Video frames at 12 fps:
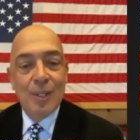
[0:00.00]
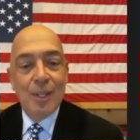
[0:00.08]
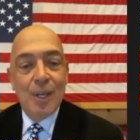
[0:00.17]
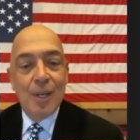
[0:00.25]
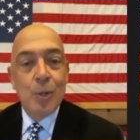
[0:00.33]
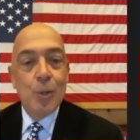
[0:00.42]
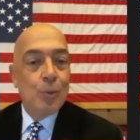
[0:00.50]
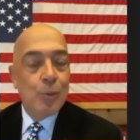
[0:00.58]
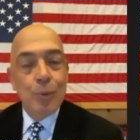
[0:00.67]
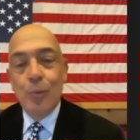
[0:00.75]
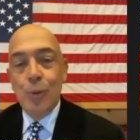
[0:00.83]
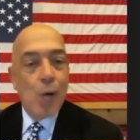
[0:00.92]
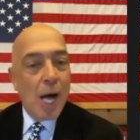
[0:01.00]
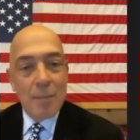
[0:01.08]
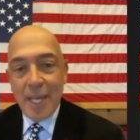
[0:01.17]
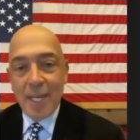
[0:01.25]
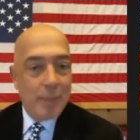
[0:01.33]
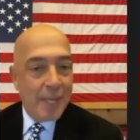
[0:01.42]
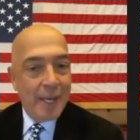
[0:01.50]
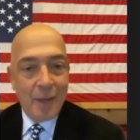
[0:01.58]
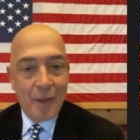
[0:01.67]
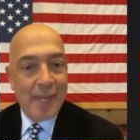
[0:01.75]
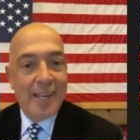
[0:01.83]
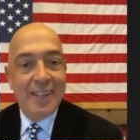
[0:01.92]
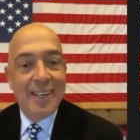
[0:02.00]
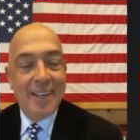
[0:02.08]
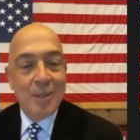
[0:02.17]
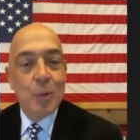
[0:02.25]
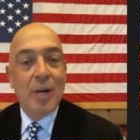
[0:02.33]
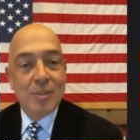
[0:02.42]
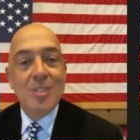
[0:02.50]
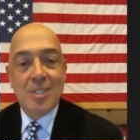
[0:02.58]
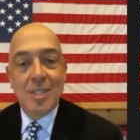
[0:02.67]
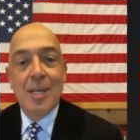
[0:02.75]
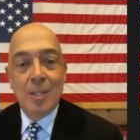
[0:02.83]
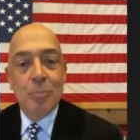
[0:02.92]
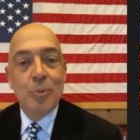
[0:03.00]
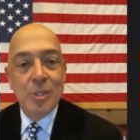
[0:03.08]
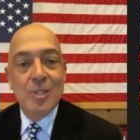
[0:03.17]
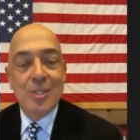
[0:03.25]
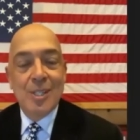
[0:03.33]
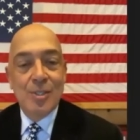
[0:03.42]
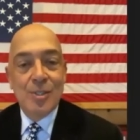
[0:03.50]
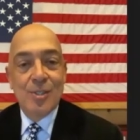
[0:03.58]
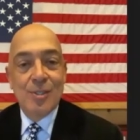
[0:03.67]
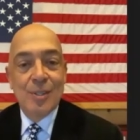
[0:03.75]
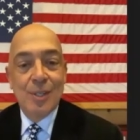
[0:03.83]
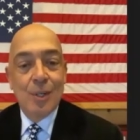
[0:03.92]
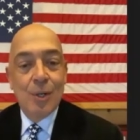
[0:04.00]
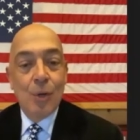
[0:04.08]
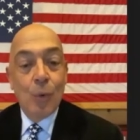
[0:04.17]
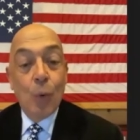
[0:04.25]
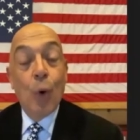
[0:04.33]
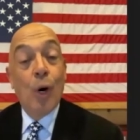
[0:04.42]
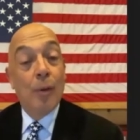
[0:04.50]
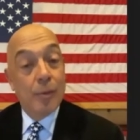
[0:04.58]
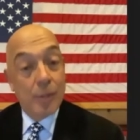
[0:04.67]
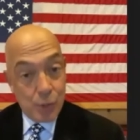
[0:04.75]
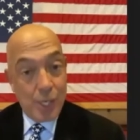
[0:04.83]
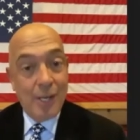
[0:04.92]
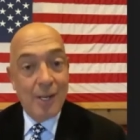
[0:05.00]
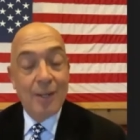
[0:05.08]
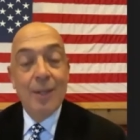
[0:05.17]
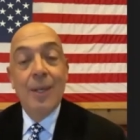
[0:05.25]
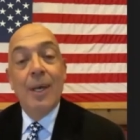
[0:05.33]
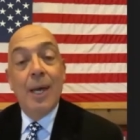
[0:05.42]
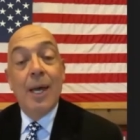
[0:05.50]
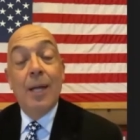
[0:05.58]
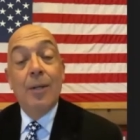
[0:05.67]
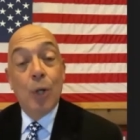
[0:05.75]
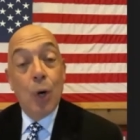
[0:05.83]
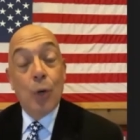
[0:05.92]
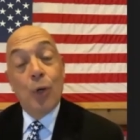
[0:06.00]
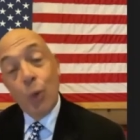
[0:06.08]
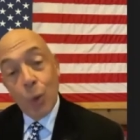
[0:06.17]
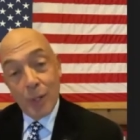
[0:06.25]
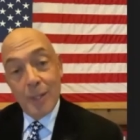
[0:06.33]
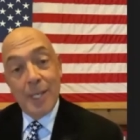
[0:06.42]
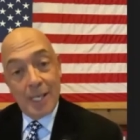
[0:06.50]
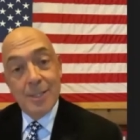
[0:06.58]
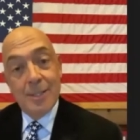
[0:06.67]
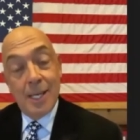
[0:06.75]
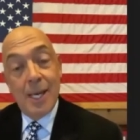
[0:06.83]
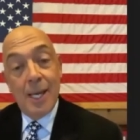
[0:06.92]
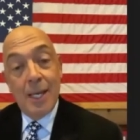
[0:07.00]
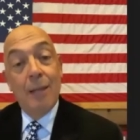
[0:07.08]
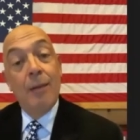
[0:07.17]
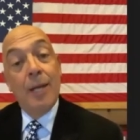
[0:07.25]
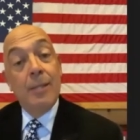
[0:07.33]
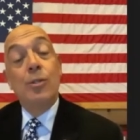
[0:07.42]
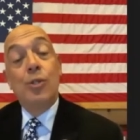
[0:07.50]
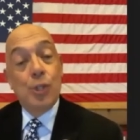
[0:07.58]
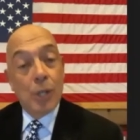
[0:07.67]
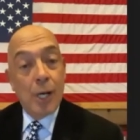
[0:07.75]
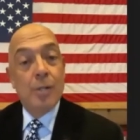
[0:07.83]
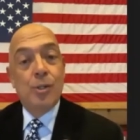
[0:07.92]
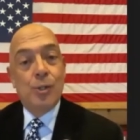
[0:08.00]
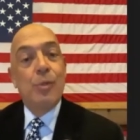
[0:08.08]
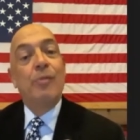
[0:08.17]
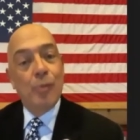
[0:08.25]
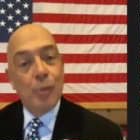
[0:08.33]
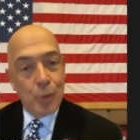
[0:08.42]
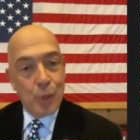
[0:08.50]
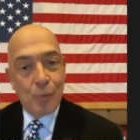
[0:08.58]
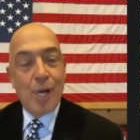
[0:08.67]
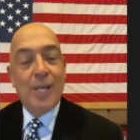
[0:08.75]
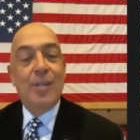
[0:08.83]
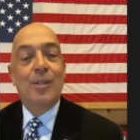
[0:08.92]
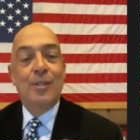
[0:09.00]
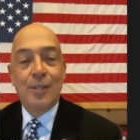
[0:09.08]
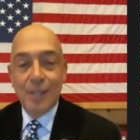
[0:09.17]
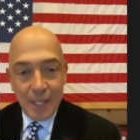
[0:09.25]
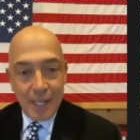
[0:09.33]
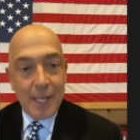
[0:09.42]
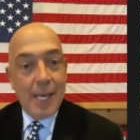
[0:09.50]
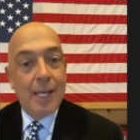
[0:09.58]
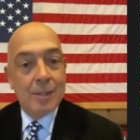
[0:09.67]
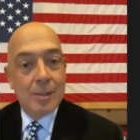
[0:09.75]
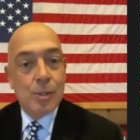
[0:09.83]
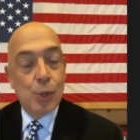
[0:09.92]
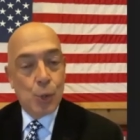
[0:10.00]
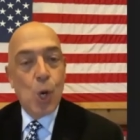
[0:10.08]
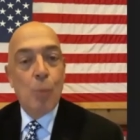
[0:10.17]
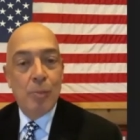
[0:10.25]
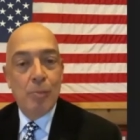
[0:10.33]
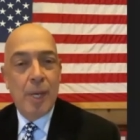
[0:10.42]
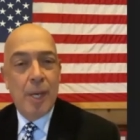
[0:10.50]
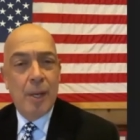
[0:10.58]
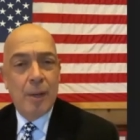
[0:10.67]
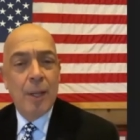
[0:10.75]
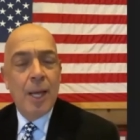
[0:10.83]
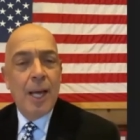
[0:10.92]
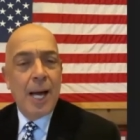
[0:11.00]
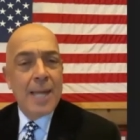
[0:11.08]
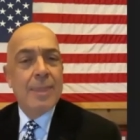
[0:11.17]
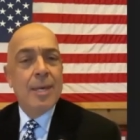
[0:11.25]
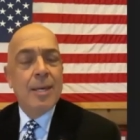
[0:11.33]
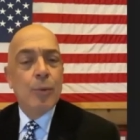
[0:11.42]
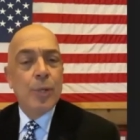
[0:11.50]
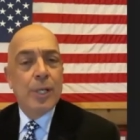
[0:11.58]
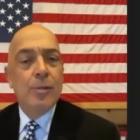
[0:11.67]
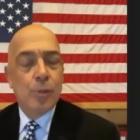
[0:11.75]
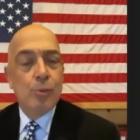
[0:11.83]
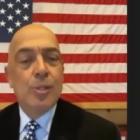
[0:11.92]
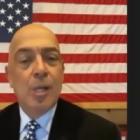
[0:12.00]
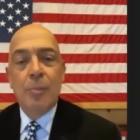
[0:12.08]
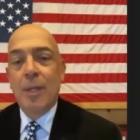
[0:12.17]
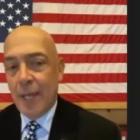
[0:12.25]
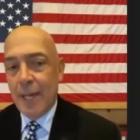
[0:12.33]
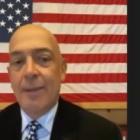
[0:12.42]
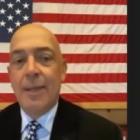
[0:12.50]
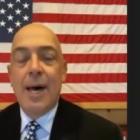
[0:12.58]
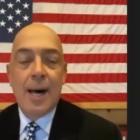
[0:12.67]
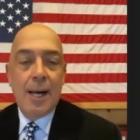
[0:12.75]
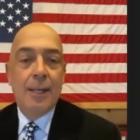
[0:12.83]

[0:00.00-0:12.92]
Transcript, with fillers: you, you do not make bail that night. You have to stay in the police station or the jail and go to court the next day and let the judge review your record and determine bail. I think we do something like that